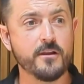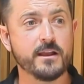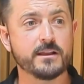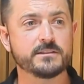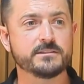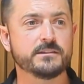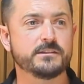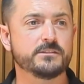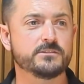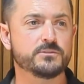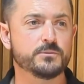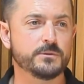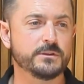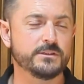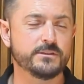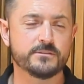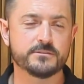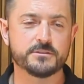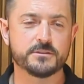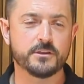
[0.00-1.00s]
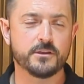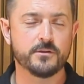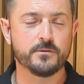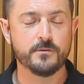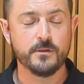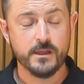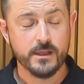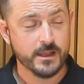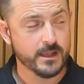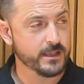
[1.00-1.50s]
accident 20 years ago.
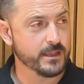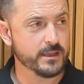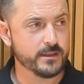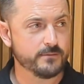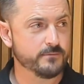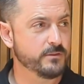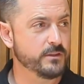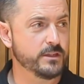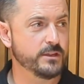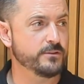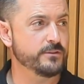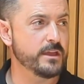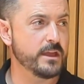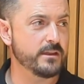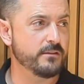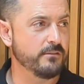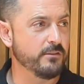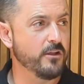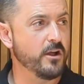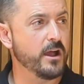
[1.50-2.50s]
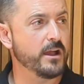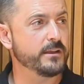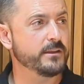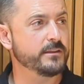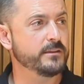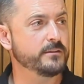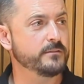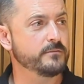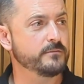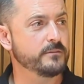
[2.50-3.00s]
Again, we hear that a lot
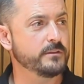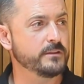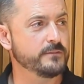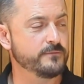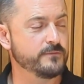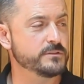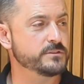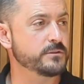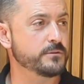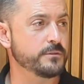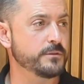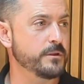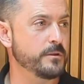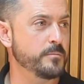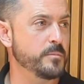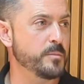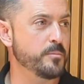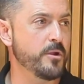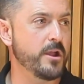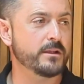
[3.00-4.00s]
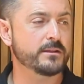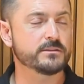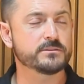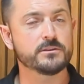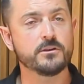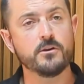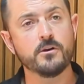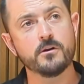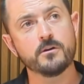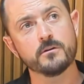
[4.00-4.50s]
in physical therapy practice.
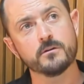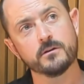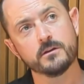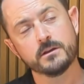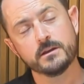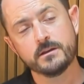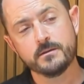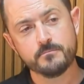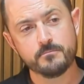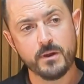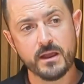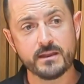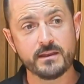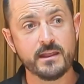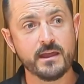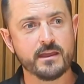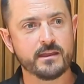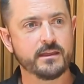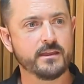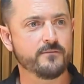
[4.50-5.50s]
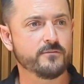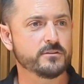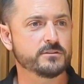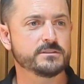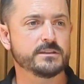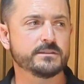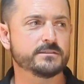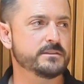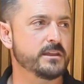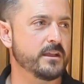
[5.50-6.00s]
Oh, my neck ever
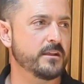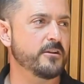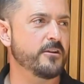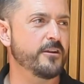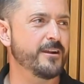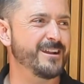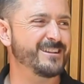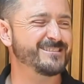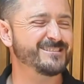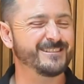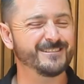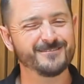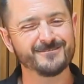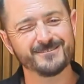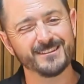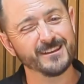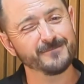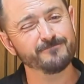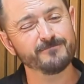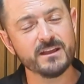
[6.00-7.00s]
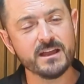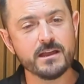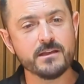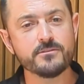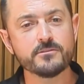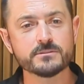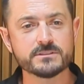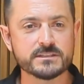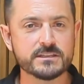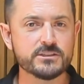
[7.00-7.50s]
since that car accident. And it's like, man,
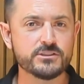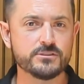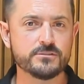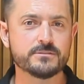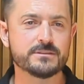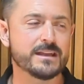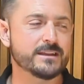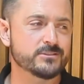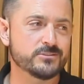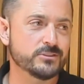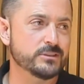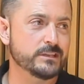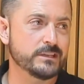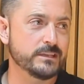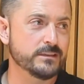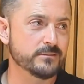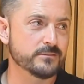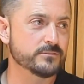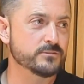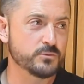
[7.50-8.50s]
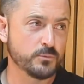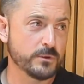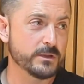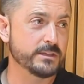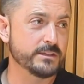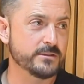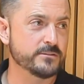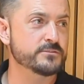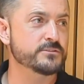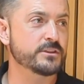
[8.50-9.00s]
those tissues actually healed 20
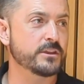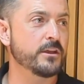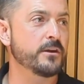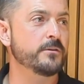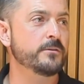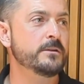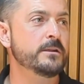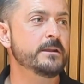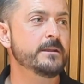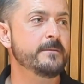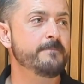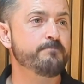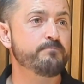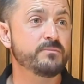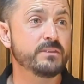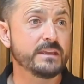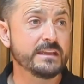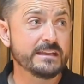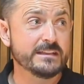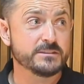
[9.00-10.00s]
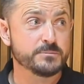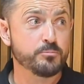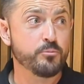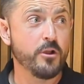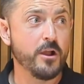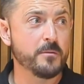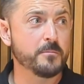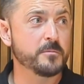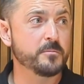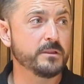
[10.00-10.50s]
years ago. It's
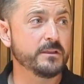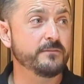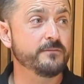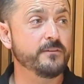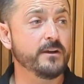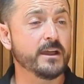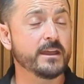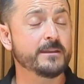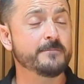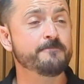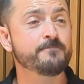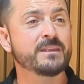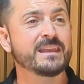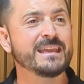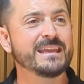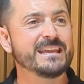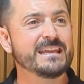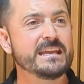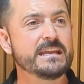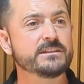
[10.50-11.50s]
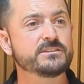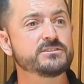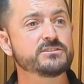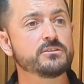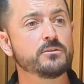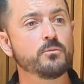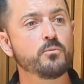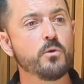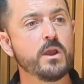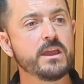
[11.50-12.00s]
probably fine. It's
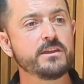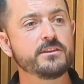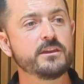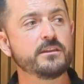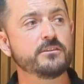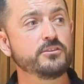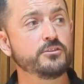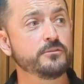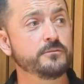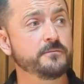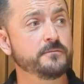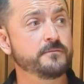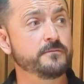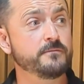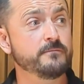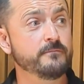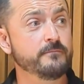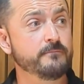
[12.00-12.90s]
the way that you've